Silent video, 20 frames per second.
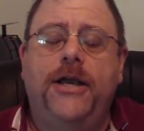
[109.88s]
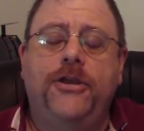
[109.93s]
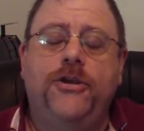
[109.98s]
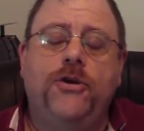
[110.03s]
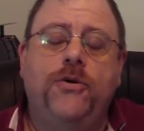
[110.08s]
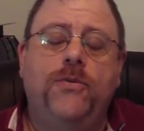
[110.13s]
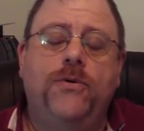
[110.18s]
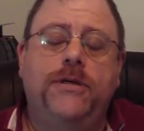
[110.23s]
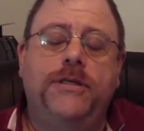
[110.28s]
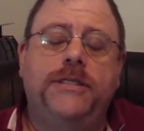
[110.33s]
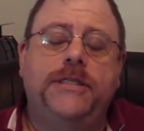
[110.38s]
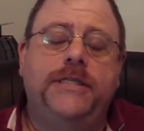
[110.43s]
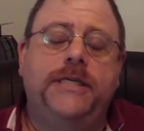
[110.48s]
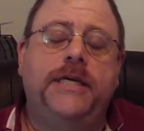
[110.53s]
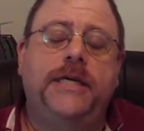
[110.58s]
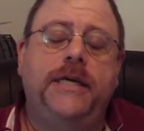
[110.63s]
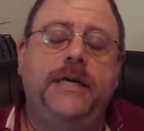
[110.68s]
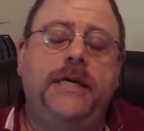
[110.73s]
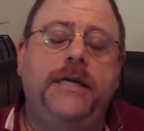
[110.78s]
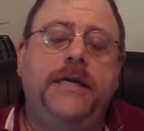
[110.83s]
you will
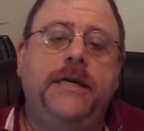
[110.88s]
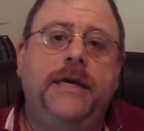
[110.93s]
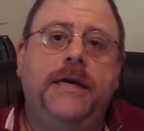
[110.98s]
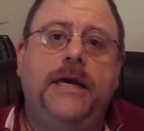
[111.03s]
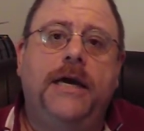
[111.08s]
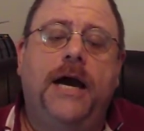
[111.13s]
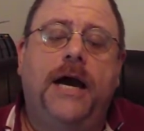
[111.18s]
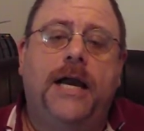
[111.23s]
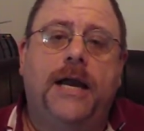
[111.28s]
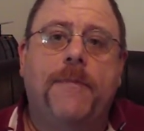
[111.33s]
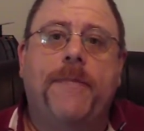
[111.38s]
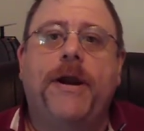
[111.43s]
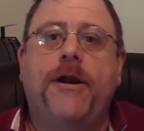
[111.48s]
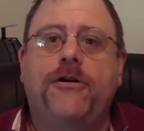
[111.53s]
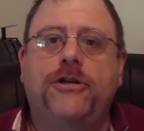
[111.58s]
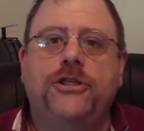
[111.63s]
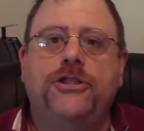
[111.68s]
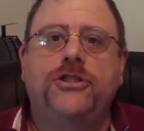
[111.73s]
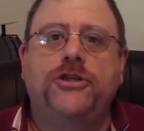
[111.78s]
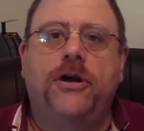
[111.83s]
see a
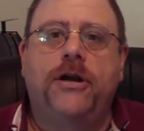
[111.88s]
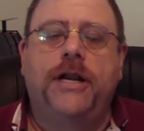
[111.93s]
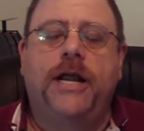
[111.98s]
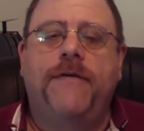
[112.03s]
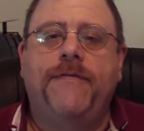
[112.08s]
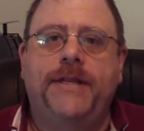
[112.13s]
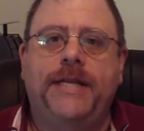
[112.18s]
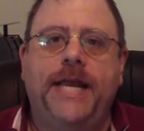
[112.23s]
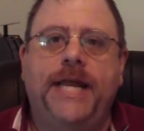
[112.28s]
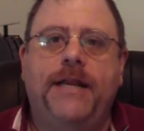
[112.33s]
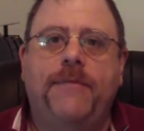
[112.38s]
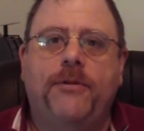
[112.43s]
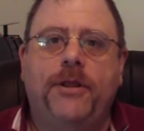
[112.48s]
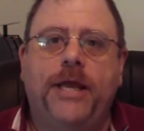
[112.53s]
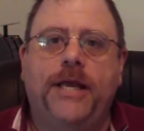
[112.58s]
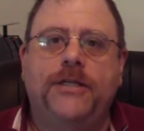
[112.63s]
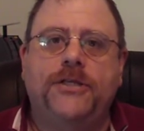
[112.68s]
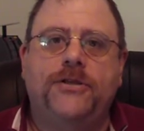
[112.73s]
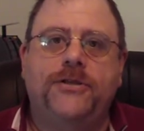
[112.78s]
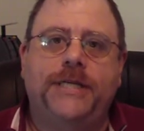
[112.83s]
comparison chart of the data
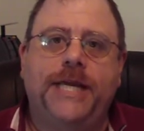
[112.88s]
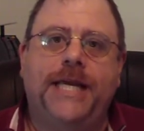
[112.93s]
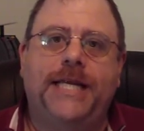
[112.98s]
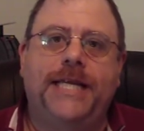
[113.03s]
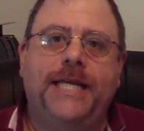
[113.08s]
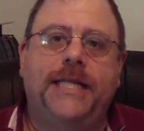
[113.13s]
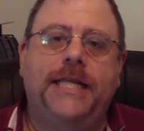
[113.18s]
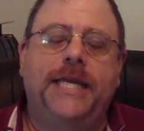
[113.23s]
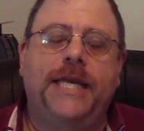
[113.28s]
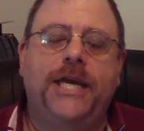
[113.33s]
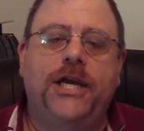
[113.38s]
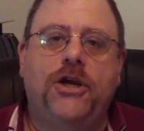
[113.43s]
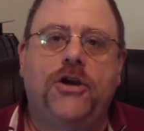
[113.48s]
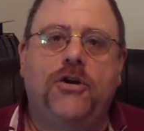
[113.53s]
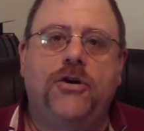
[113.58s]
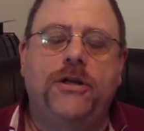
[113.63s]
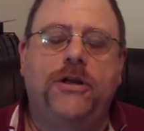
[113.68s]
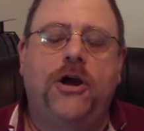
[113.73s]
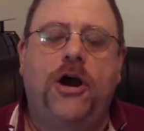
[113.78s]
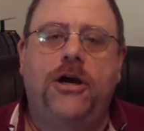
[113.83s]
plans. So technically it
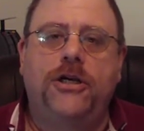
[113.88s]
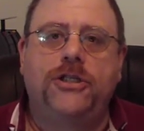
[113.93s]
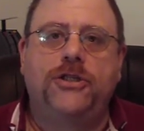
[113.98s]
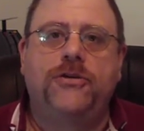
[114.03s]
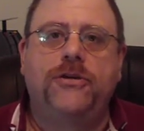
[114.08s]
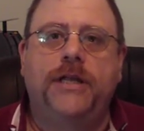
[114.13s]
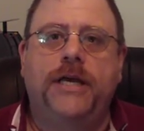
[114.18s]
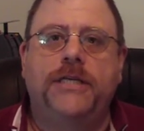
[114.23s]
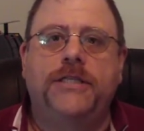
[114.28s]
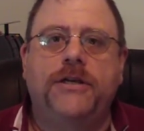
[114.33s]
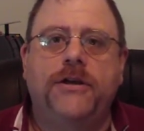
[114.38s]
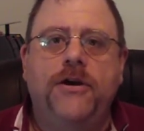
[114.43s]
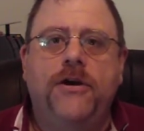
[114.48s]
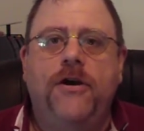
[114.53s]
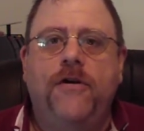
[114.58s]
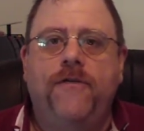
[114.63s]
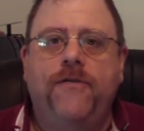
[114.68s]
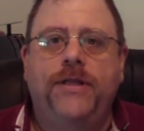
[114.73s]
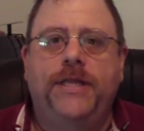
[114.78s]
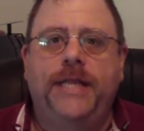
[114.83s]
could cost you less
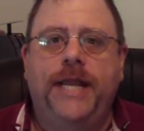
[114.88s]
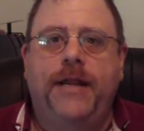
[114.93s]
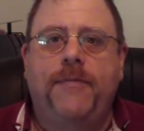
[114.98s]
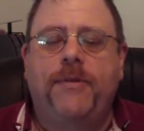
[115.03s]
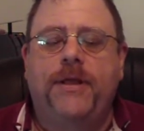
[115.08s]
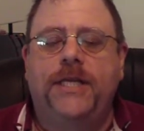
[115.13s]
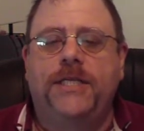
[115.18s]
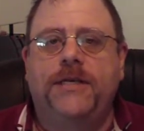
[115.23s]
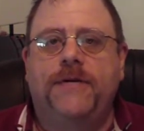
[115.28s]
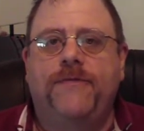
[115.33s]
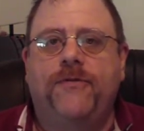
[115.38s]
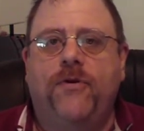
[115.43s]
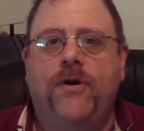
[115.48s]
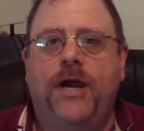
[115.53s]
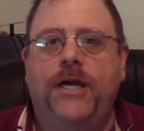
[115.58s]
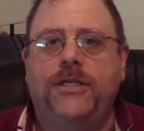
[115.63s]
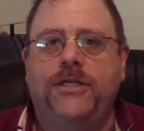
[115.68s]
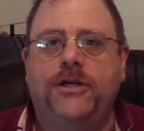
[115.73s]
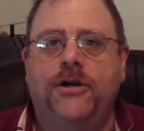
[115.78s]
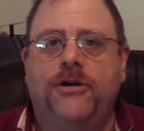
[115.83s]
for the data plans on
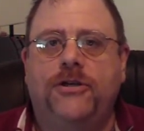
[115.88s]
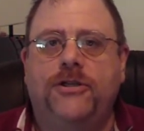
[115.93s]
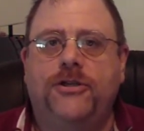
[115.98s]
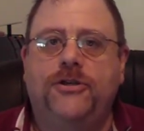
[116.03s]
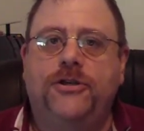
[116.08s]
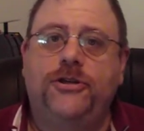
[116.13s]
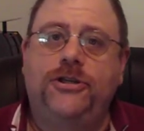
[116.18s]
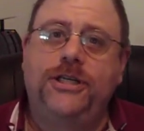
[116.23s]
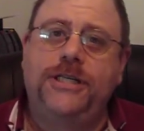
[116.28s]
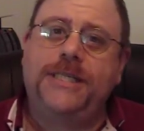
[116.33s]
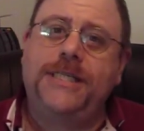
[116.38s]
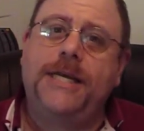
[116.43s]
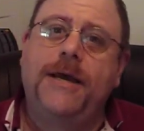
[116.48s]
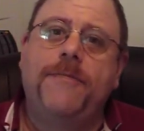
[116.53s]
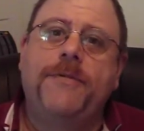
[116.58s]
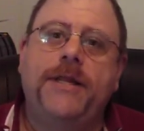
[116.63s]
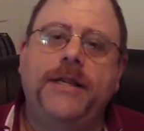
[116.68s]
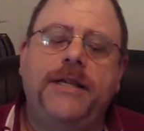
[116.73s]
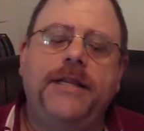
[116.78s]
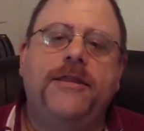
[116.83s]
Verizon also. So just
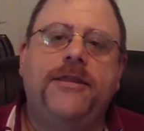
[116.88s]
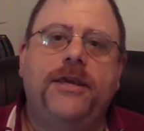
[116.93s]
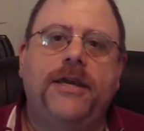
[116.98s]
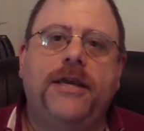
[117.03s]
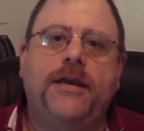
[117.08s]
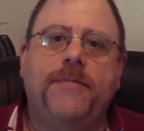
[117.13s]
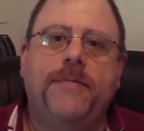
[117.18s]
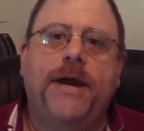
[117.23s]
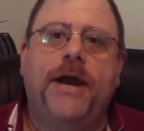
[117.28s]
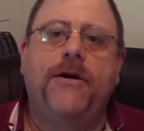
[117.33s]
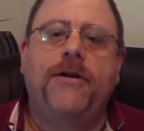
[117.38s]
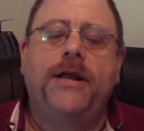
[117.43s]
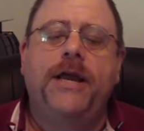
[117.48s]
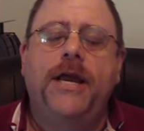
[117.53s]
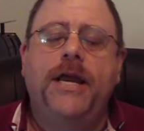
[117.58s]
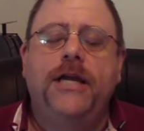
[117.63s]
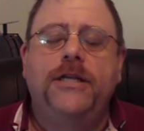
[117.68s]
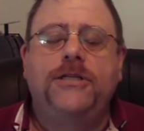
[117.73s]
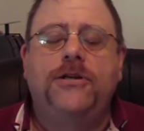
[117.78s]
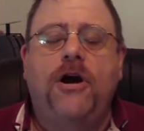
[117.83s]
something to think about.
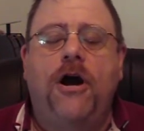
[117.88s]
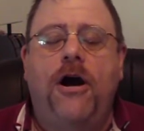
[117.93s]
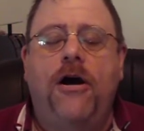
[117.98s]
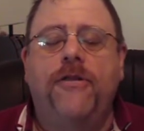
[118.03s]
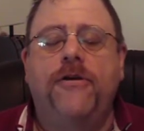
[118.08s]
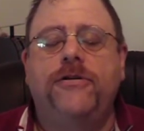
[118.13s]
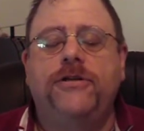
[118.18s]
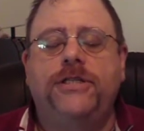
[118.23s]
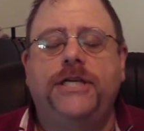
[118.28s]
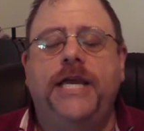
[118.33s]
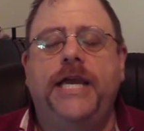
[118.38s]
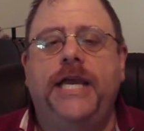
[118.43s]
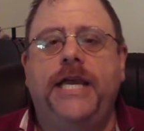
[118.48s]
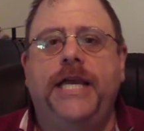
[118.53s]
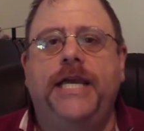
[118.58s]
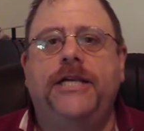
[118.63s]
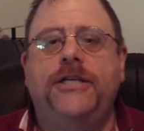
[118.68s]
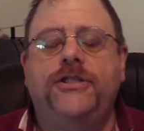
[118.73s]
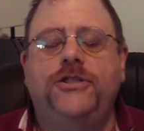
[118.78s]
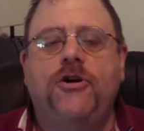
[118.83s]
All they're saying
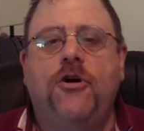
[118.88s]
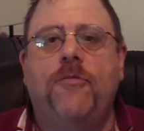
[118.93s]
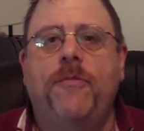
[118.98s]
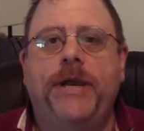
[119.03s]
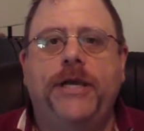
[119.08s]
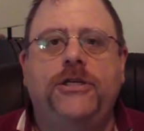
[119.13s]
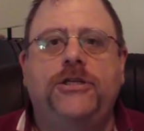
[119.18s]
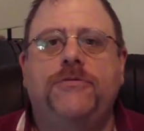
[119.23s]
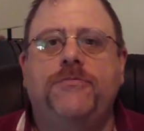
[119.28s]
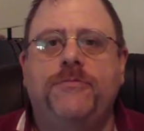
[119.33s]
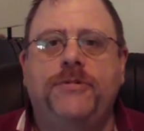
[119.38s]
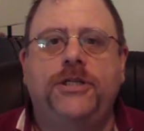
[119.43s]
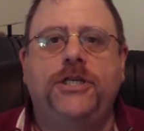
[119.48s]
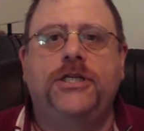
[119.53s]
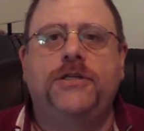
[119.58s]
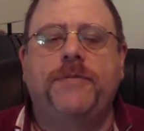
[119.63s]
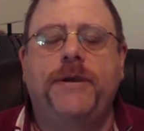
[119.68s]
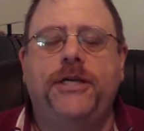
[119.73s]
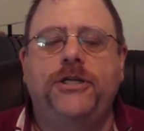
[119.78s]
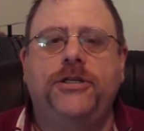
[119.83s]
is
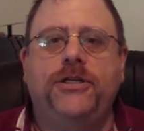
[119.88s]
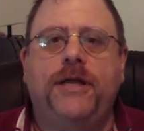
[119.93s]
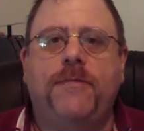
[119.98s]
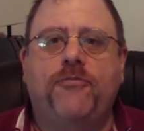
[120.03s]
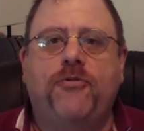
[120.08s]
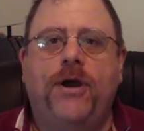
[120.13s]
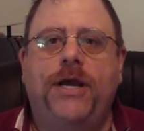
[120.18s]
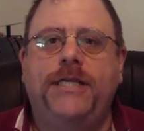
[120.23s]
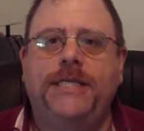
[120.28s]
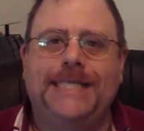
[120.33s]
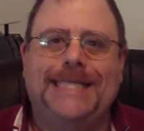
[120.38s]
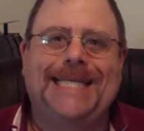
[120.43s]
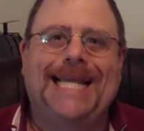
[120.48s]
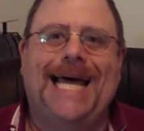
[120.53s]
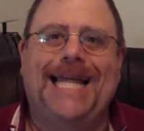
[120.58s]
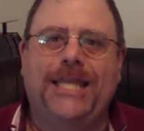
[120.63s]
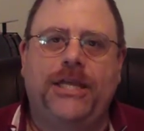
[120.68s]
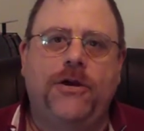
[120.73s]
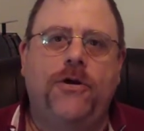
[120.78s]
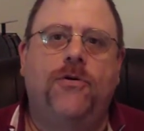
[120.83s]
just make sure that price is
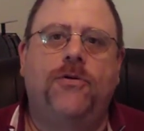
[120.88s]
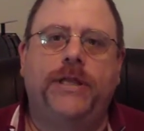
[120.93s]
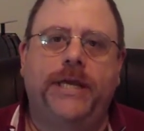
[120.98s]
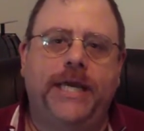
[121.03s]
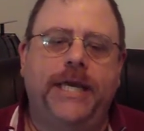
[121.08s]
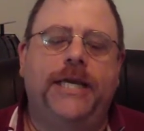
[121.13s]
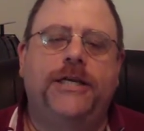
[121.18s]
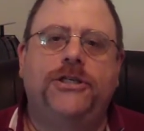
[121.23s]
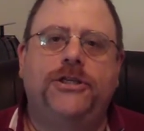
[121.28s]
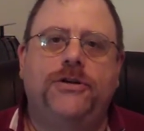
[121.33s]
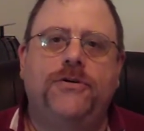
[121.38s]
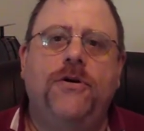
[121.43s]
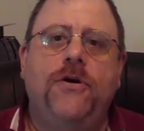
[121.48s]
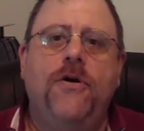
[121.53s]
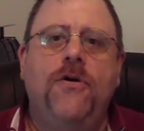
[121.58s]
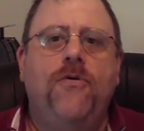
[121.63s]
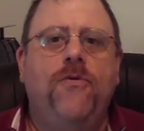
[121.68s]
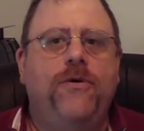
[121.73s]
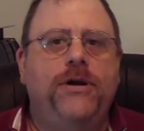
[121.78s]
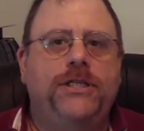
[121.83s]
not the only issue,
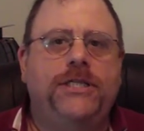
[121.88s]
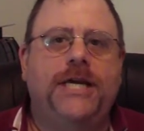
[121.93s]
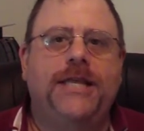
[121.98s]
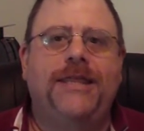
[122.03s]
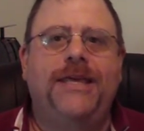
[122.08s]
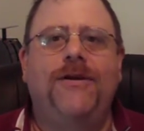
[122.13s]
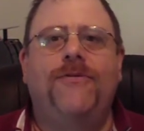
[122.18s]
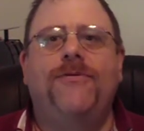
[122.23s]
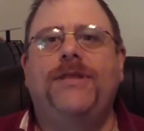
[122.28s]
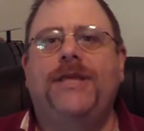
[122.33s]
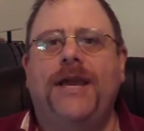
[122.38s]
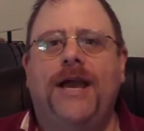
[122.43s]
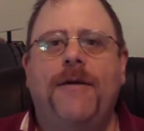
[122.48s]
which I think with the